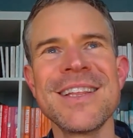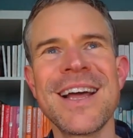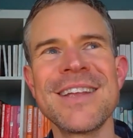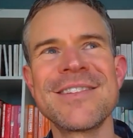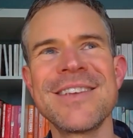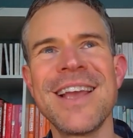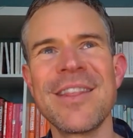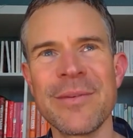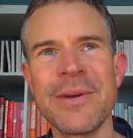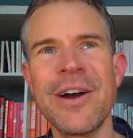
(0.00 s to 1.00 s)

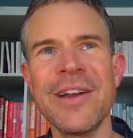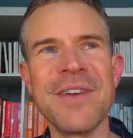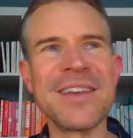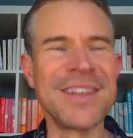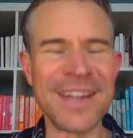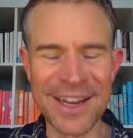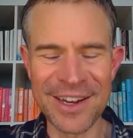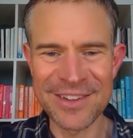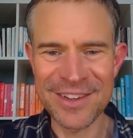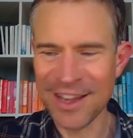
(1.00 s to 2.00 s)
I invested in.
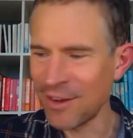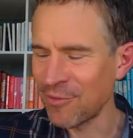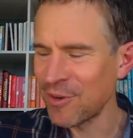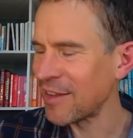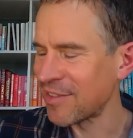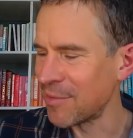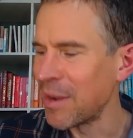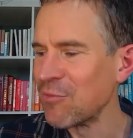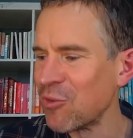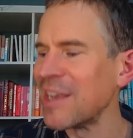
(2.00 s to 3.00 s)
And I realized the
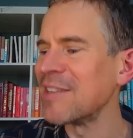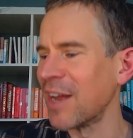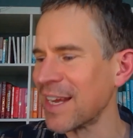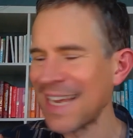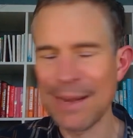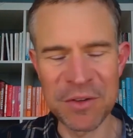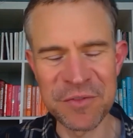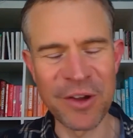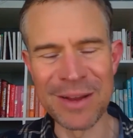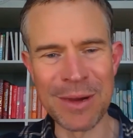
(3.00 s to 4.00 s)
main reason I kept my
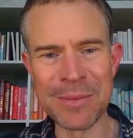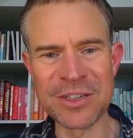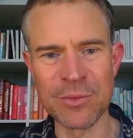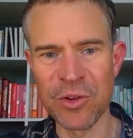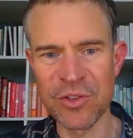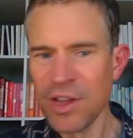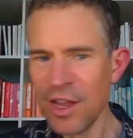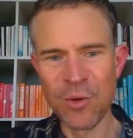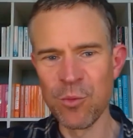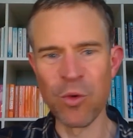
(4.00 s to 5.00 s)
phone in my bedroom was
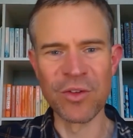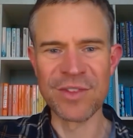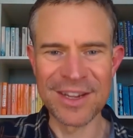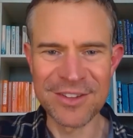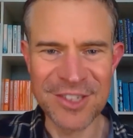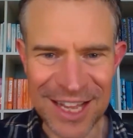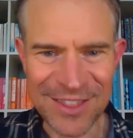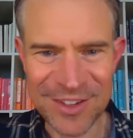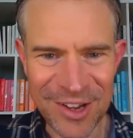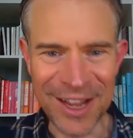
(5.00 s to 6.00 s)
wanting to
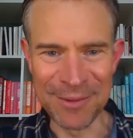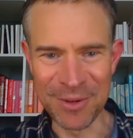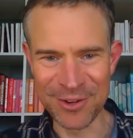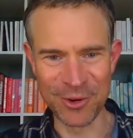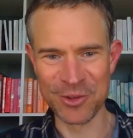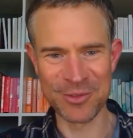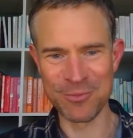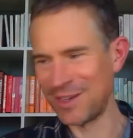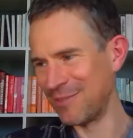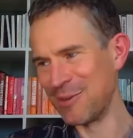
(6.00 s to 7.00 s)
check the time. And of course,
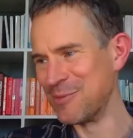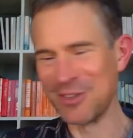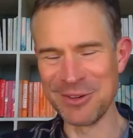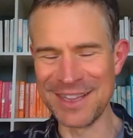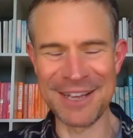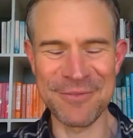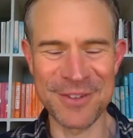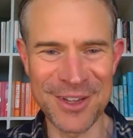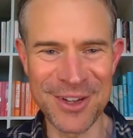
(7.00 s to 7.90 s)
we were doing that for